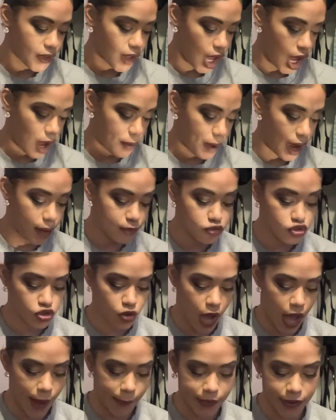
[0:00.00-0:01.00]
um, I'm so
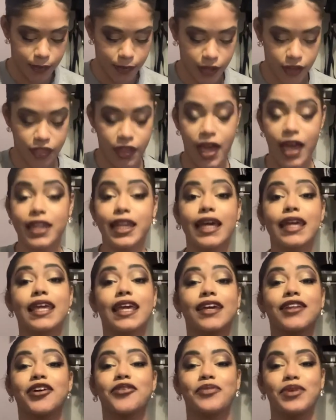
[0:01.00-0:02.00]
happy about that and I
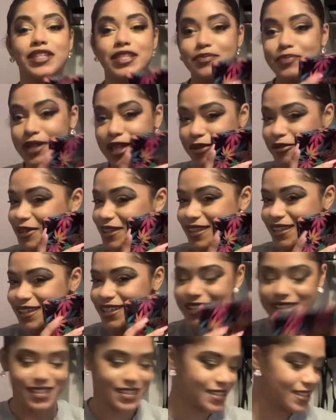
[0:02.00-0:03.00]
cannot wait to play with
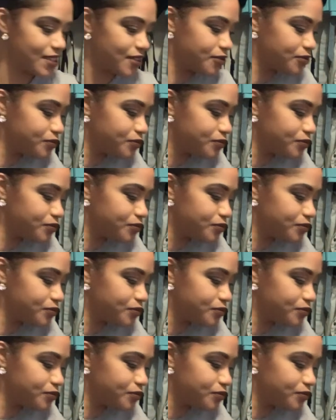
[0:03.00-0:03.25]
this.